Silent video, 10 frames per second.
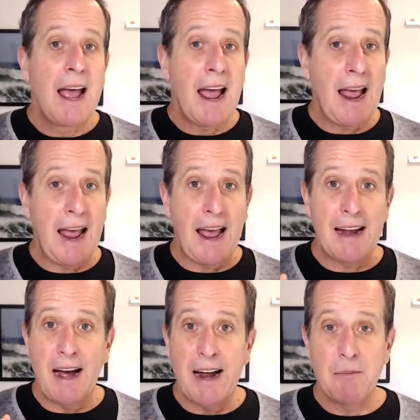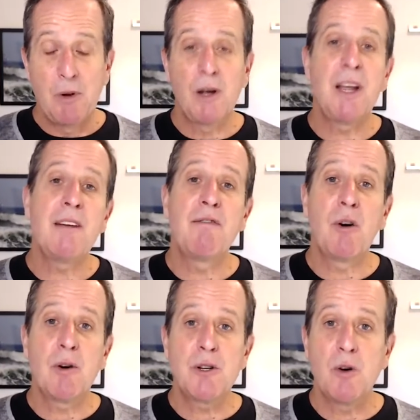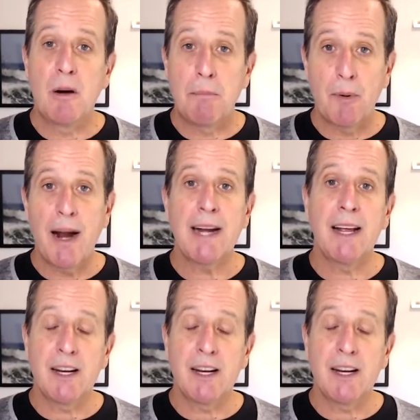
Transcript: And I am looking forward to a bright